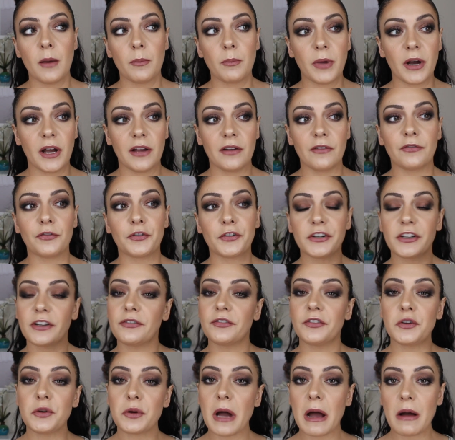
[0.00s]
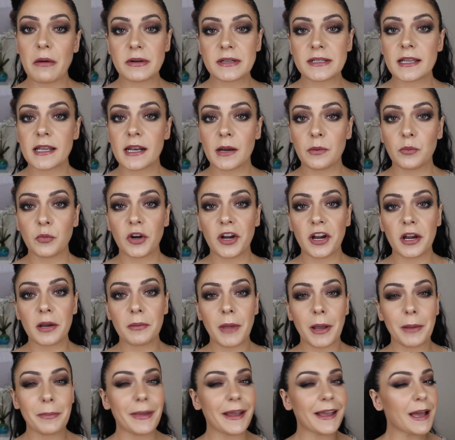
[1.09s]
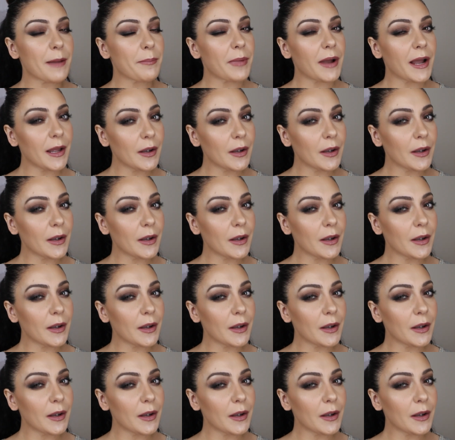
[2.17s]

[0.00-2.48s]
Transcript: But for the few hours that I'm wearing my makeup,